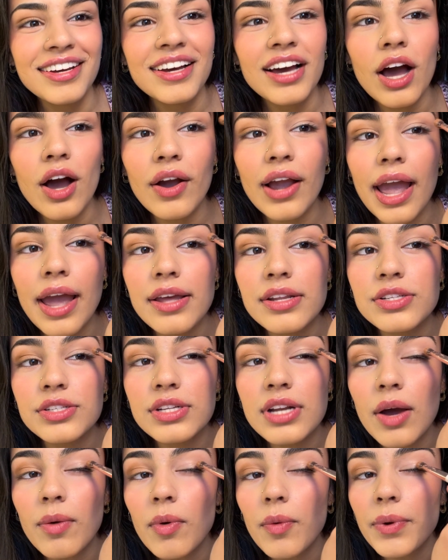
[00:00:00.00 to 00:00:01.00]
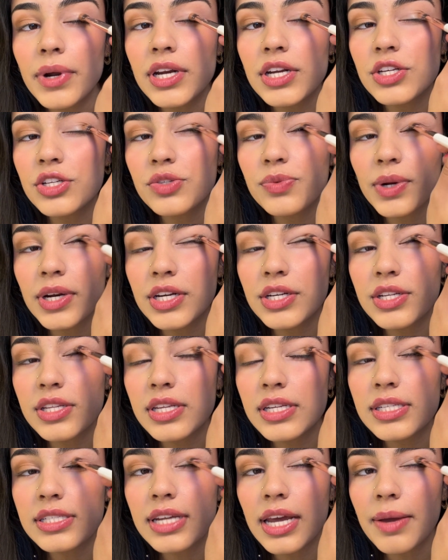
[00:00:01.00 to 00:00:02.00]
Okay, so now what we're gonna do is we're gonna do
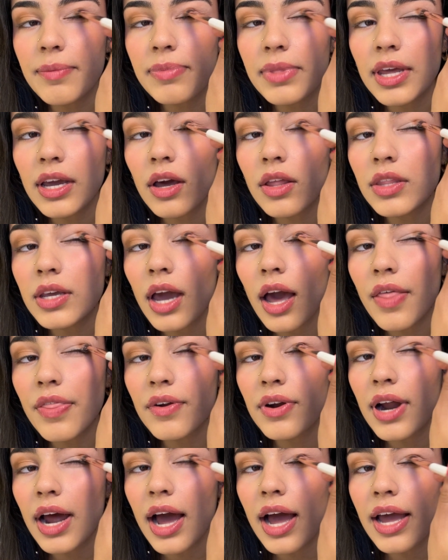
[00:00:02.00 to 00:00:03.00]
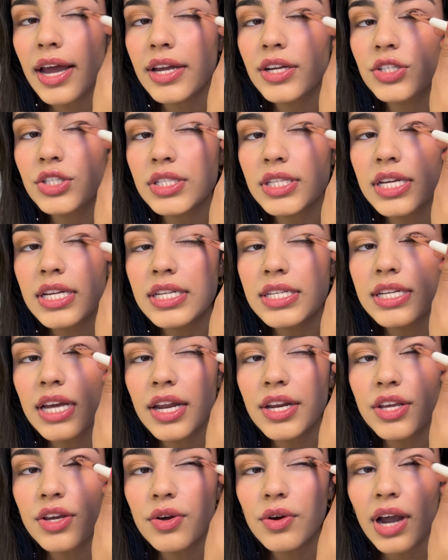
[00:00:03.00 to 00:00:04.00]
the same thing on the other eye and just
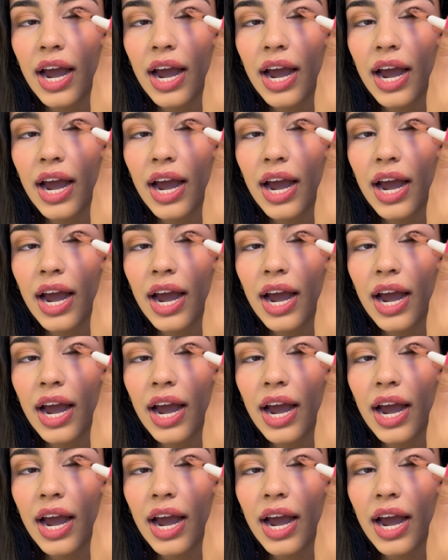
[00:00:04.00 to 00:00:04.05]
continue,